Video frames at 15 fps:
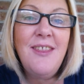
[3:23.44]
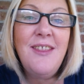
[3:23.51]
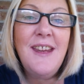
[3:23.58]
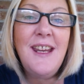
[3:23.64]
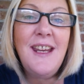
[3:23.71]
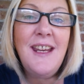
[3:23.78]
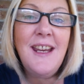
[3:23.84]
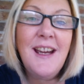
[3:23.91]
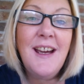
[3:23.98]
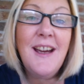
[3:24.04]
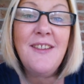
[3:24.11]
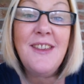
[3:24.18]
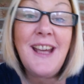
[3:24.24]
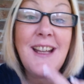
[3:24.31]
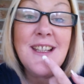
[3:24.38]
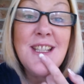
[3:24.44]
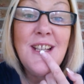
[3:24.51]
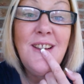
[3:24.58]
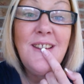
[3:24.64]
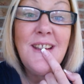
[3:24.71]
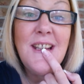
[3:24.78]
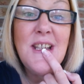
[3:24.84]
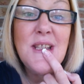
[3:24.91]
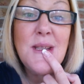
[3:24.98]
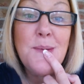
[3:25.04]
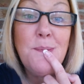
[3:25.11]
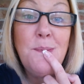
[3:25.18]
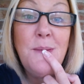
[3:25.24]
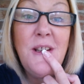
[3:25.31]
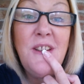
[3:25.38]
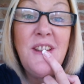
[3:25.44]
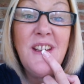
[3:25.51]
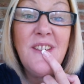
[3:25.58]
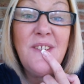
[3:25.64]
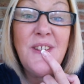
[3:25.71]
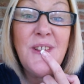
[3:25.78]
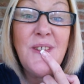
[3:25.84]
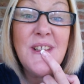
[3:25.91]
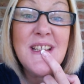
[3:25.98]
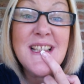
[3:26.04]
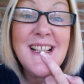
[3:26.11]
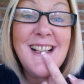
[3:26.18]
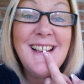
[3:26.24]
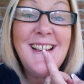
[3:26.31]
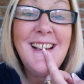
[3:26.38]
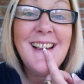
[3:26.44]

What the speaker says: that tooth is moving forward slightly.